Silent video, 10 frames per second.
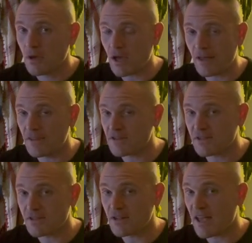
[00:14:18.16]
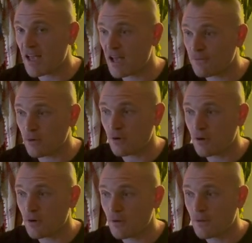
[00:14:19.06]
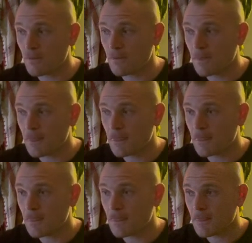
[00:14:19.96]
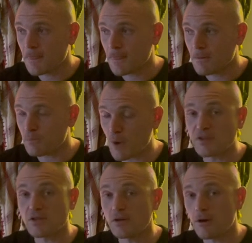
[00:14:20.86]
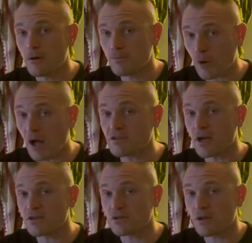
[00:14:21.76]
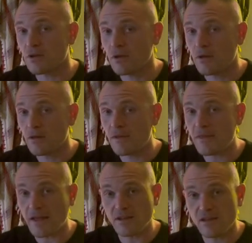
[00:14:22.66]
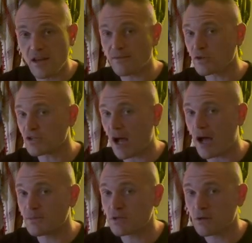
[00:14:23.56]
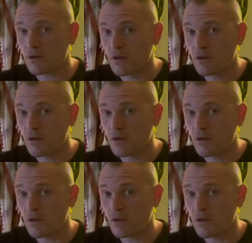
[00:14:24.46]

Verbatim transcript: And this is an ever present process that never stops.